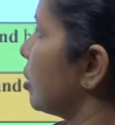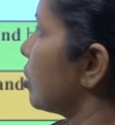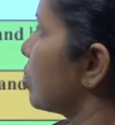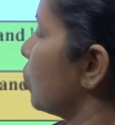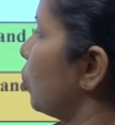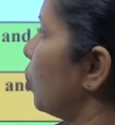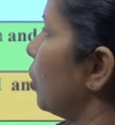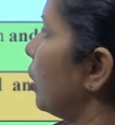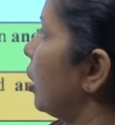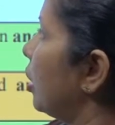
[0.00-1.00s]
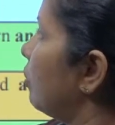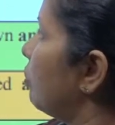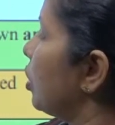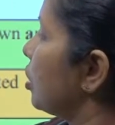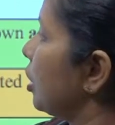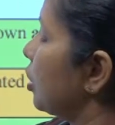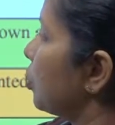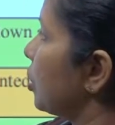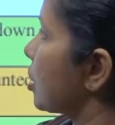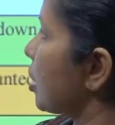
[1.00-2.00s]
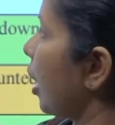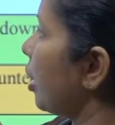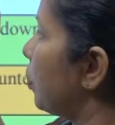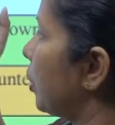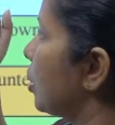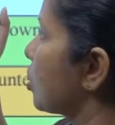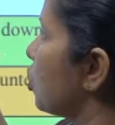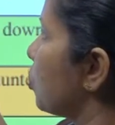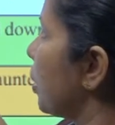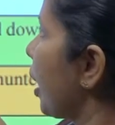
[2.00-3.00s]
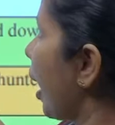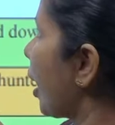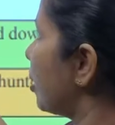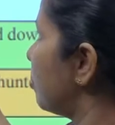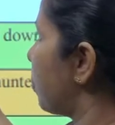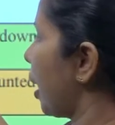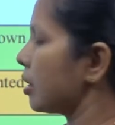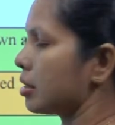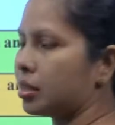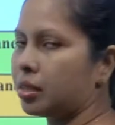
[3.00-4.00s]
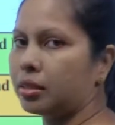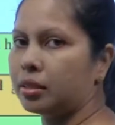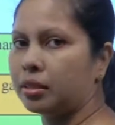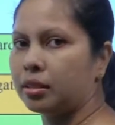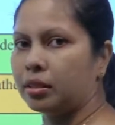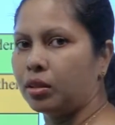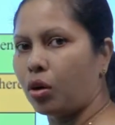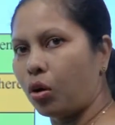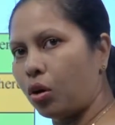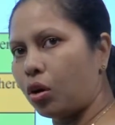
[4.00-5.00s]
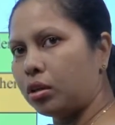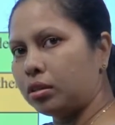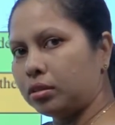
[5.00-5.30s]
So, we need to decide whether it is going to be and, but, or.